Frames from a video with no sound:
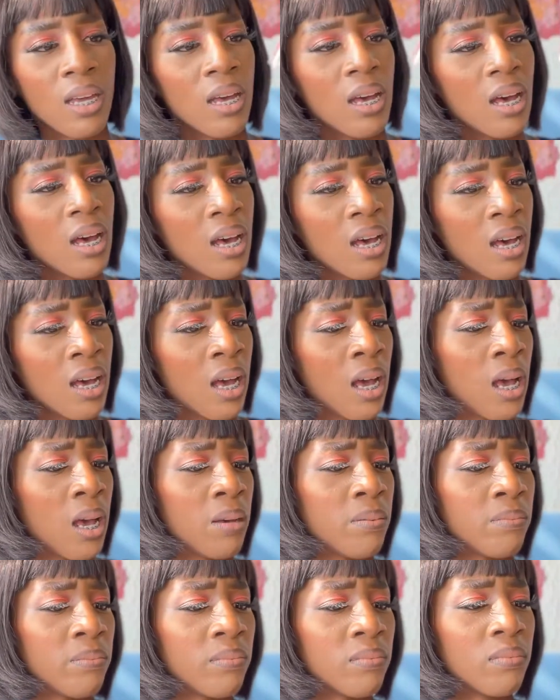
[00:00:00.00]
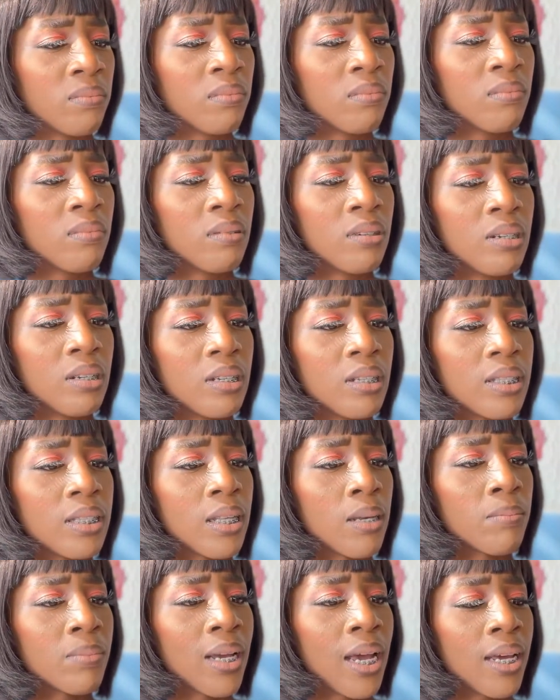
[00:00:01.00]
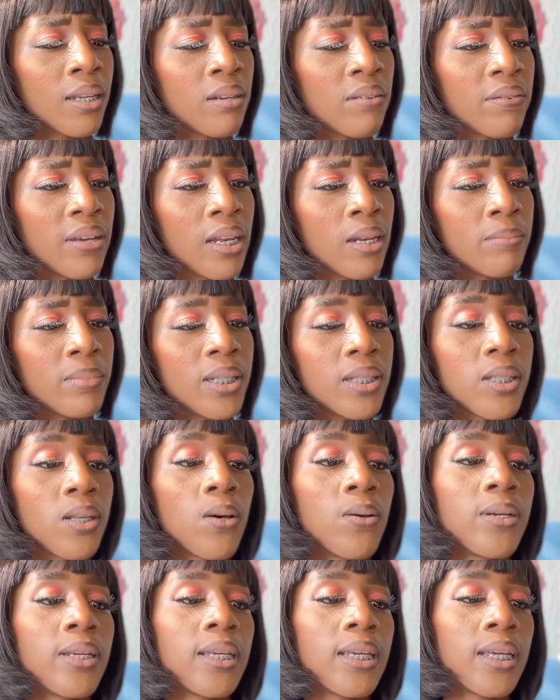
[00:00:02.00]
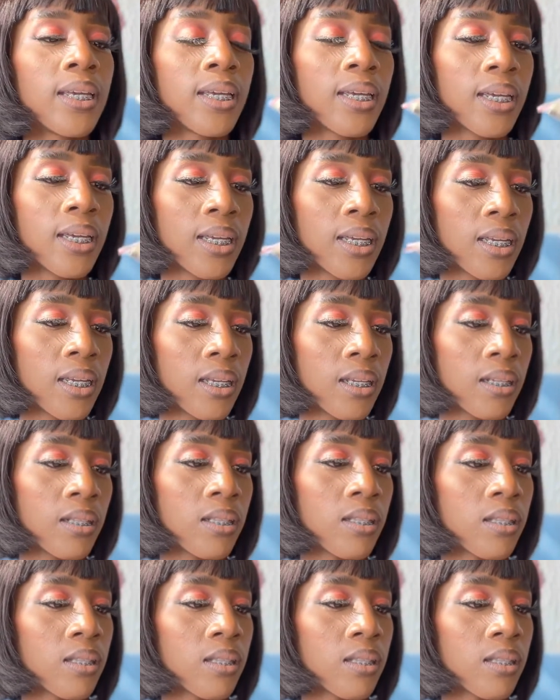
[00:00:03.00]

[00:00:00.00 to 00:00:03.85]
some kind of elements. Oh, yes.